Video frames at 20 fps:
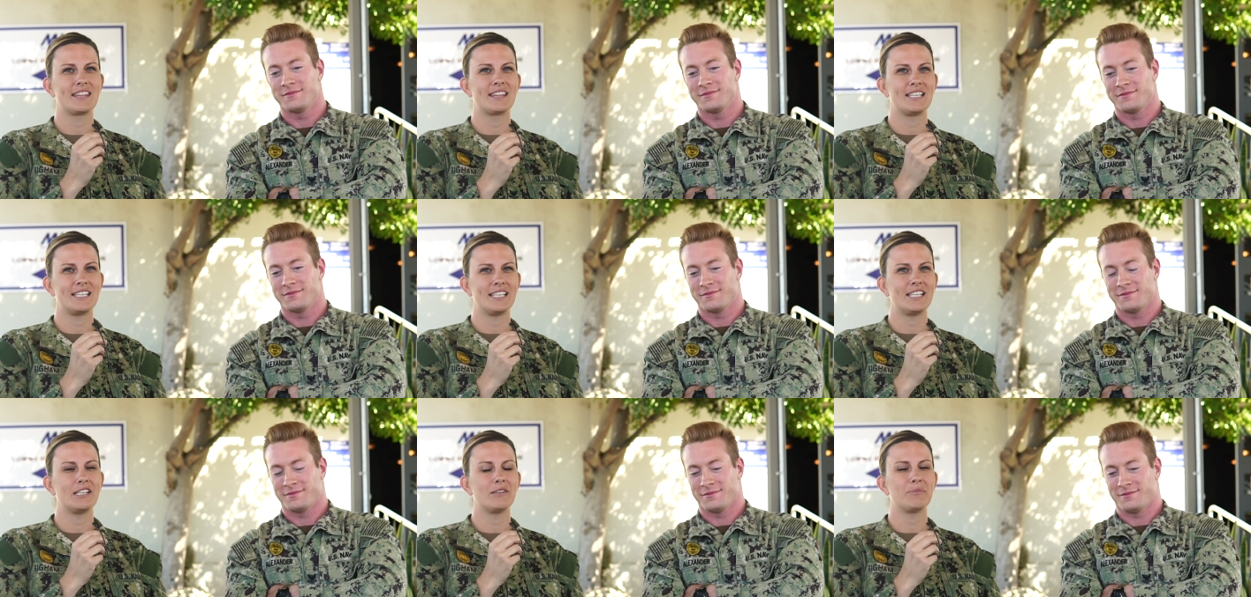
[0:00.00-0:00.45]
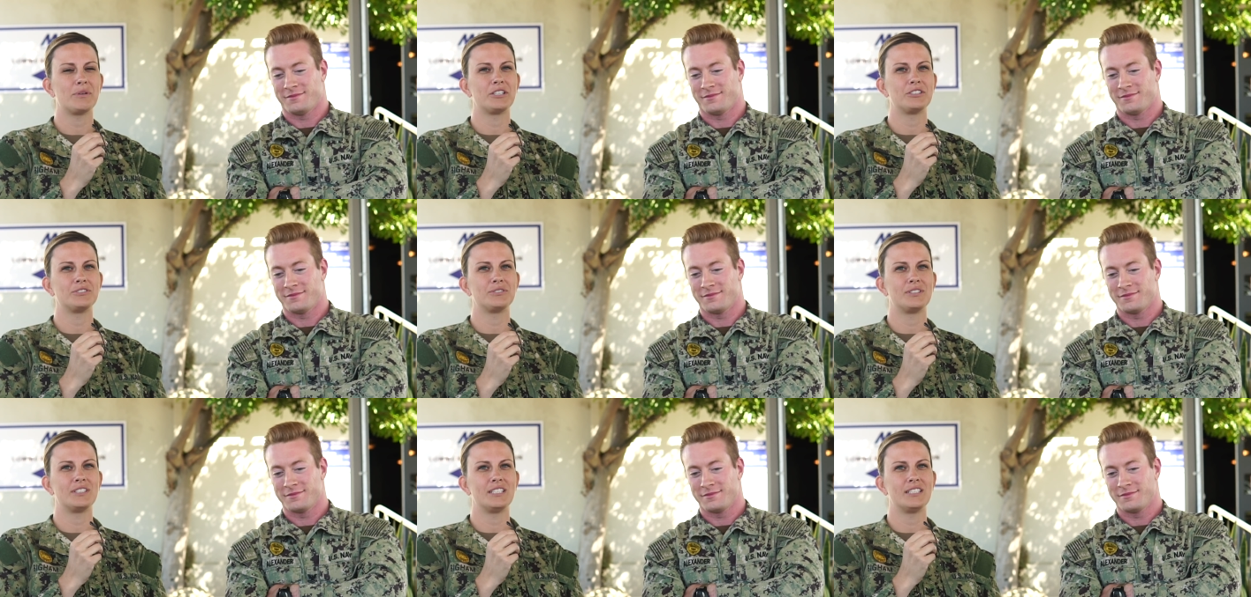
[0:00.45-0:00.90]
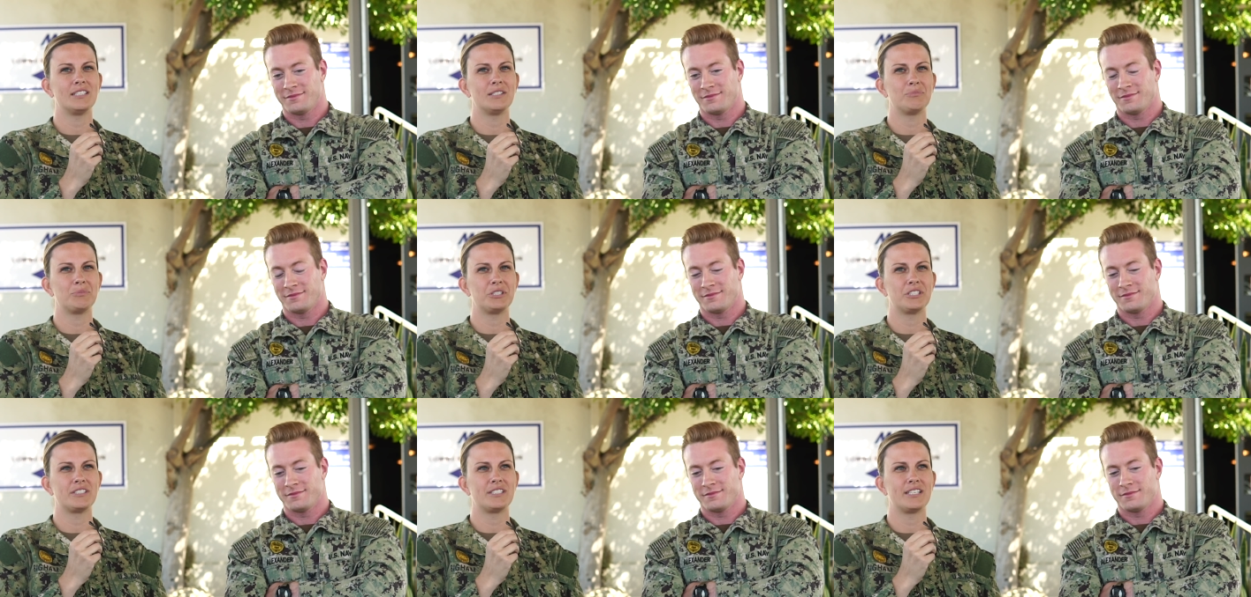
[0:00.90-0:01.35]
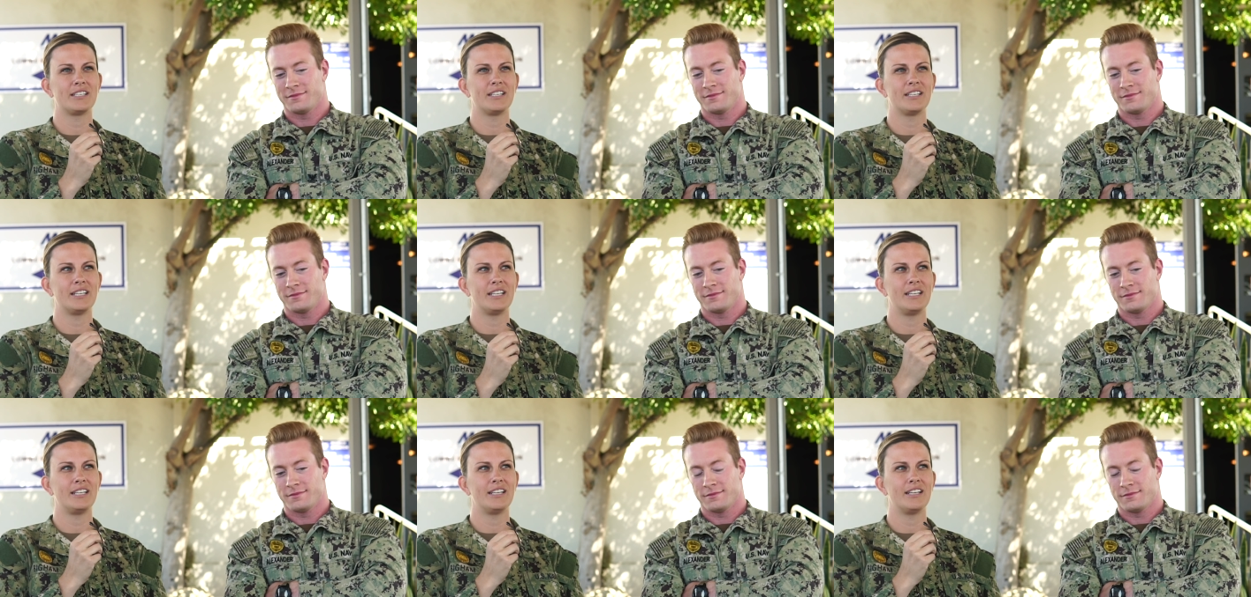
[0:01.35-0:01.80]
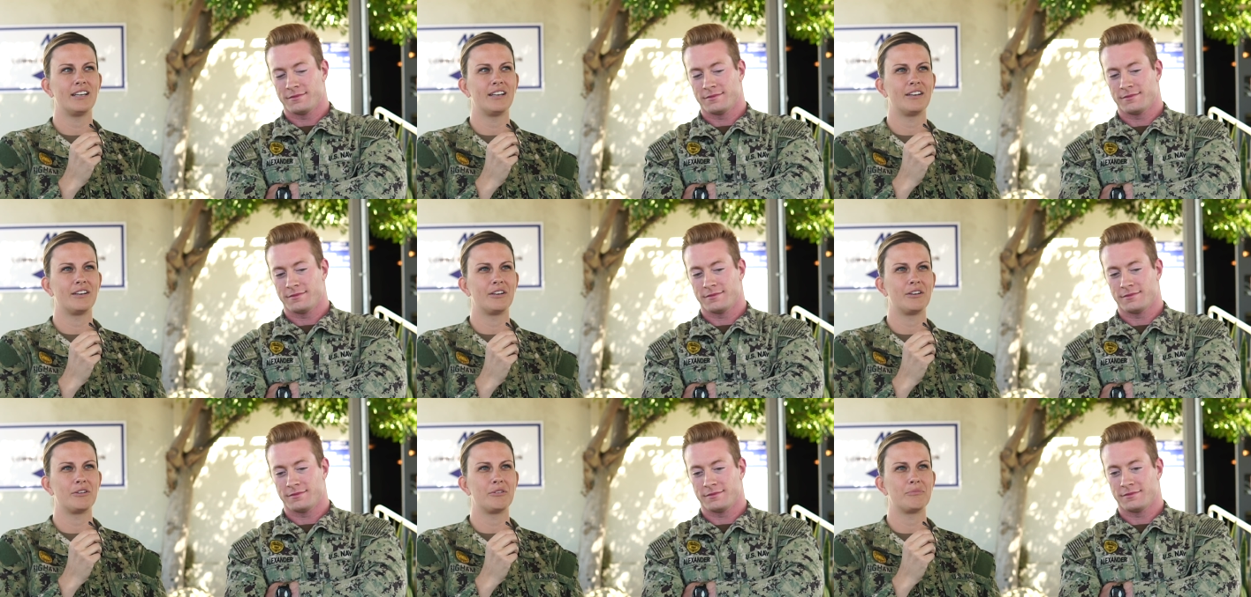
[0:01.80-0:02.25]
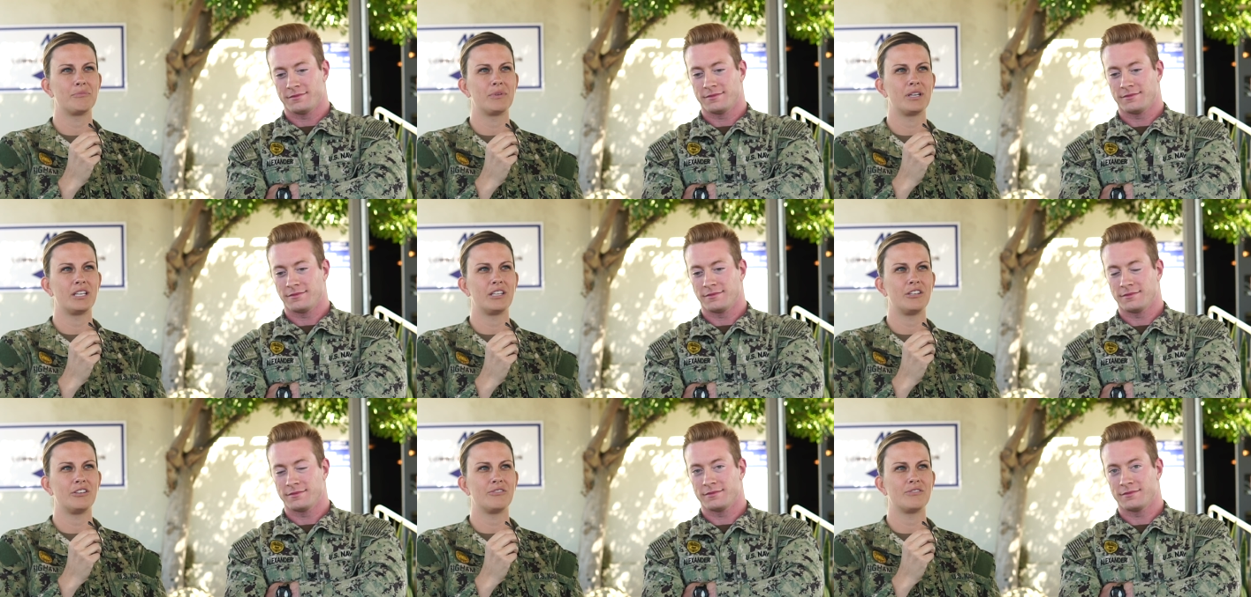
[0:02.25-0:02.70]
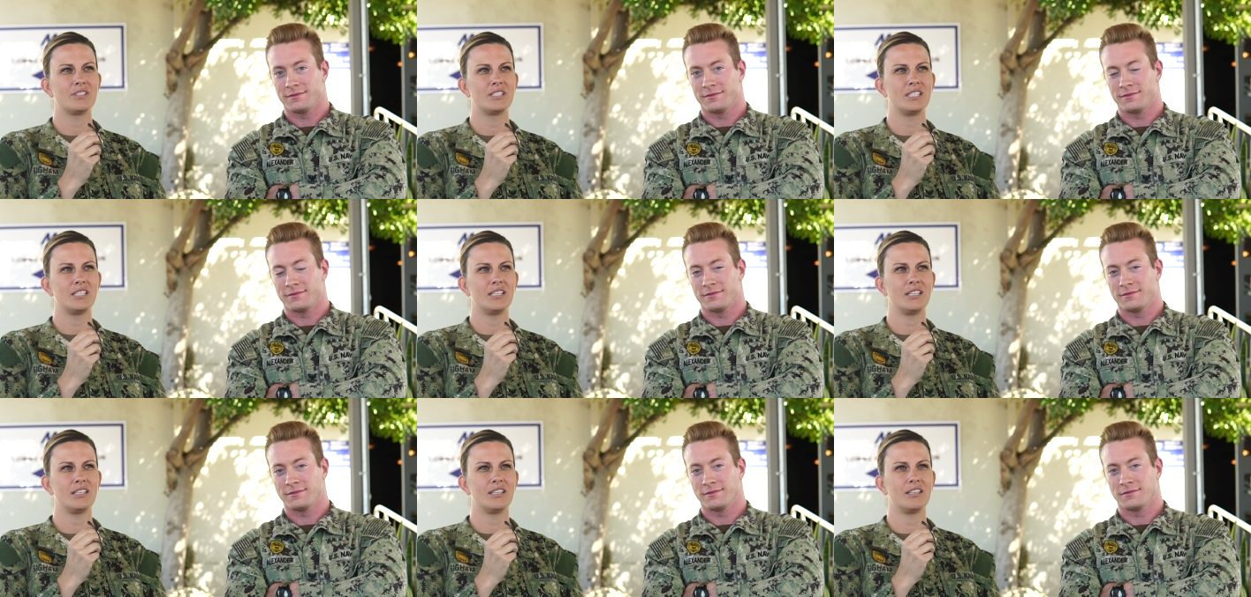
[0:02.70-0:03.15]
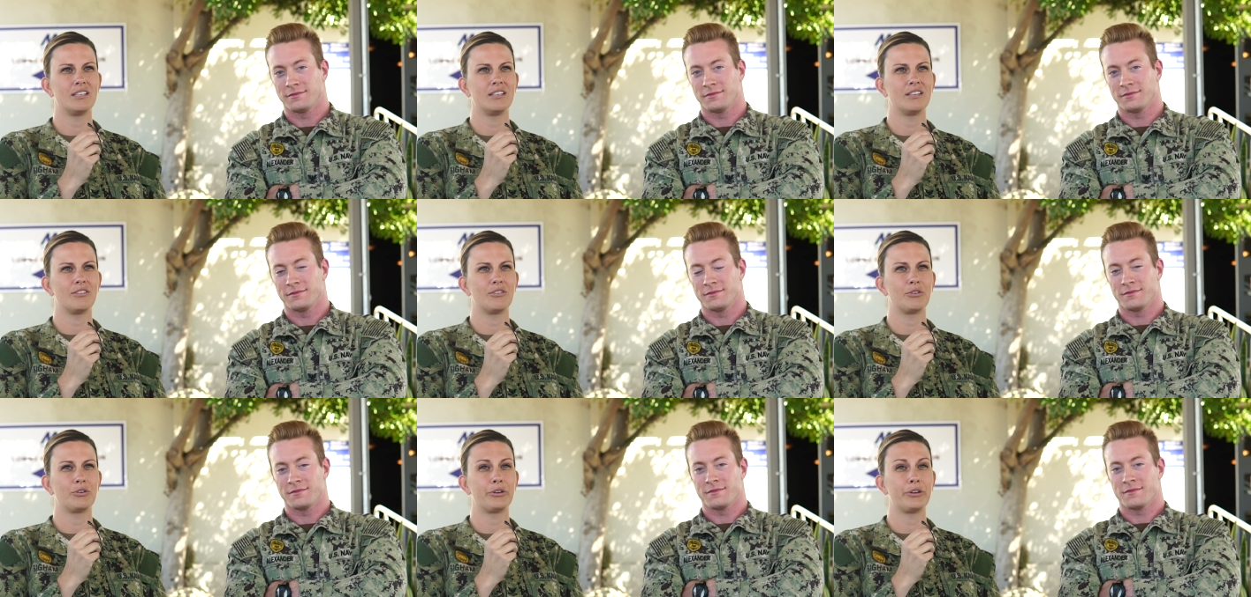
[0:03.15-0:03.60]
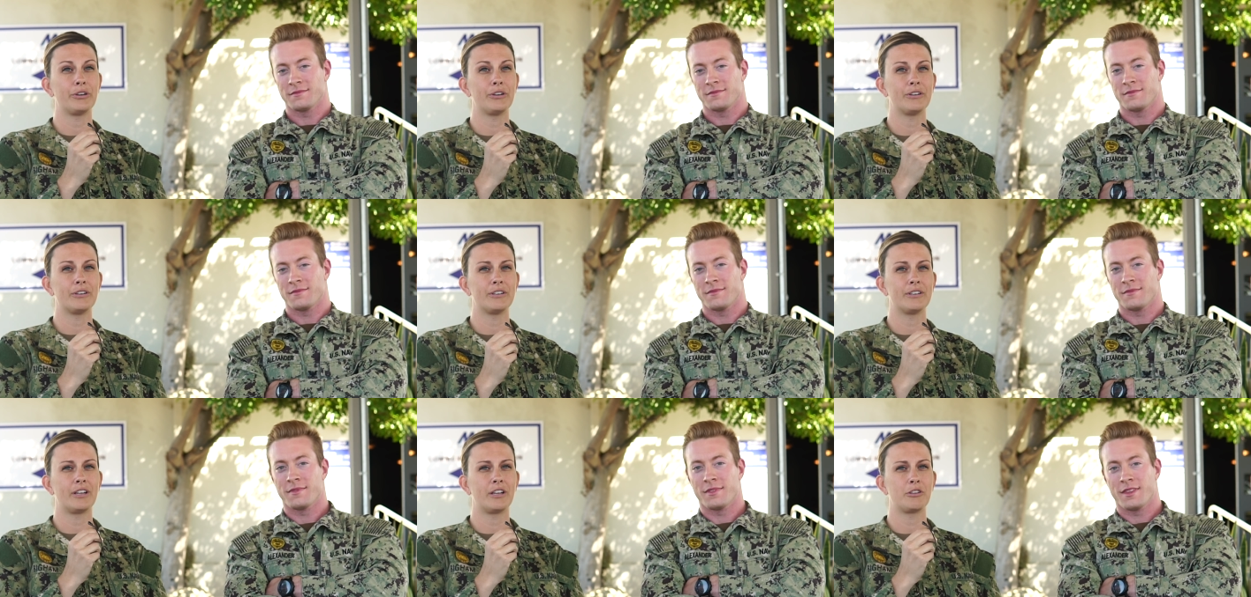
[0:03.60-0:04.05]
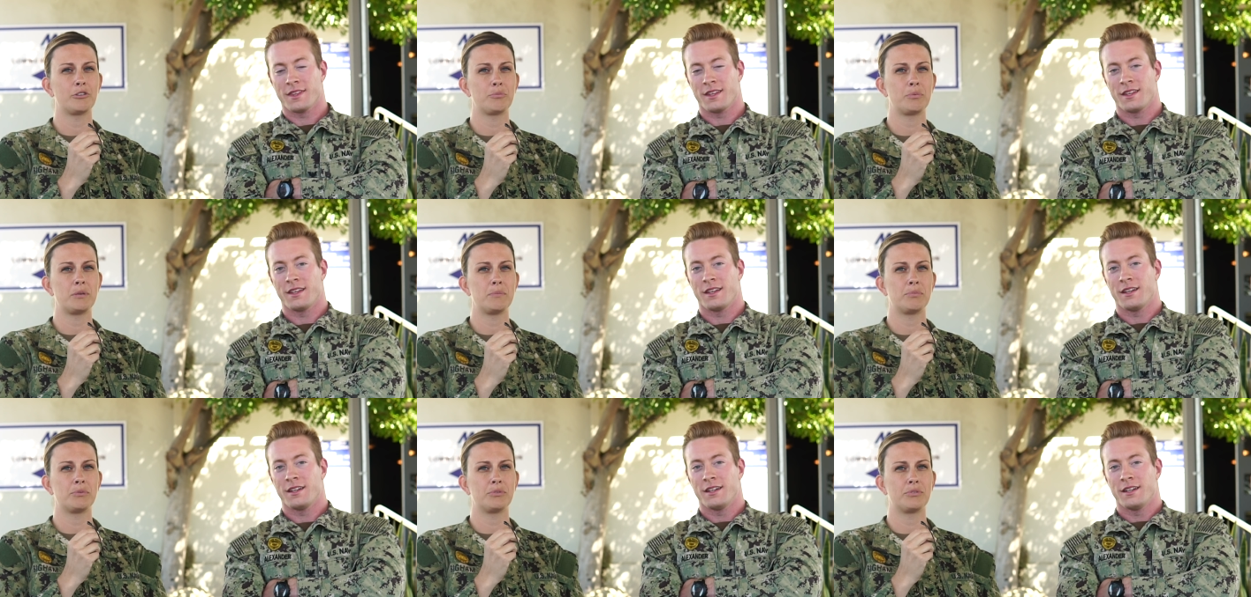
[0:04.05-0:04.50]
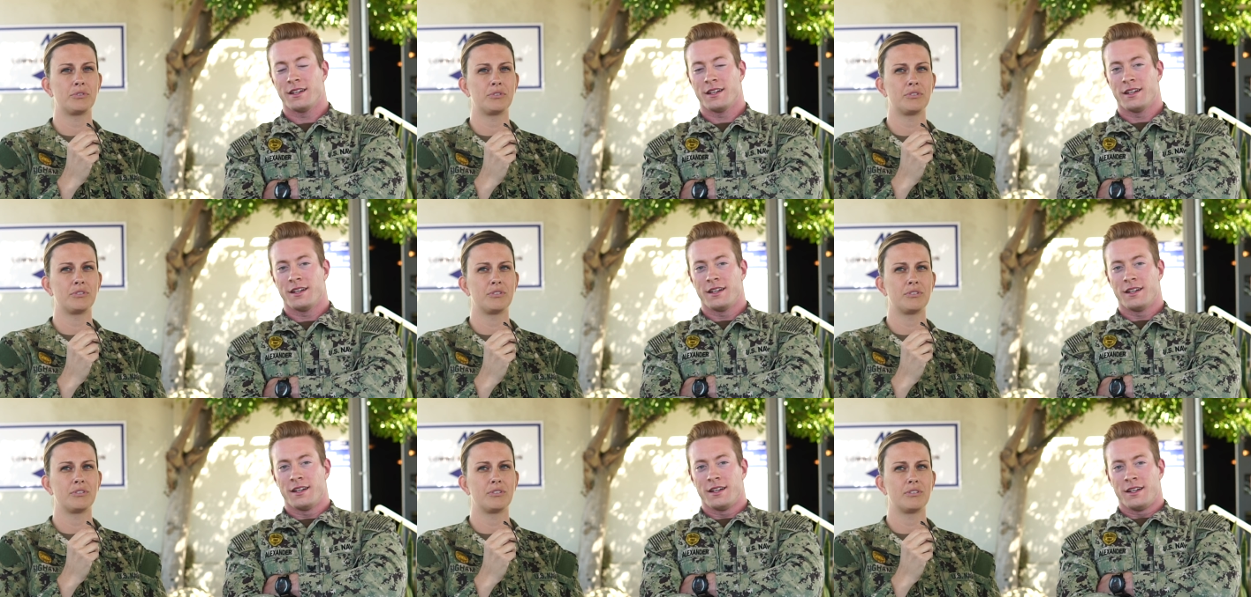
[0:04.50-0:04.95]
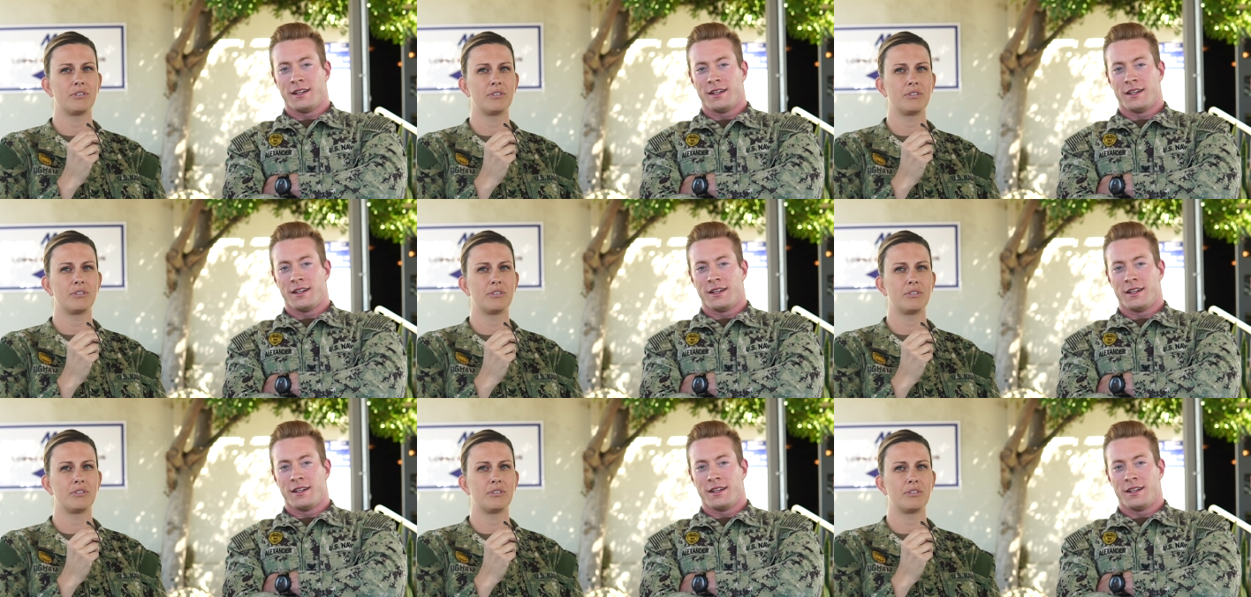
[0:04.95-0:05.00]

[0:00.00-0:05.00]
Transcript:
Speaker 1: thinking about joining the military, um, and you've seen or heard other people,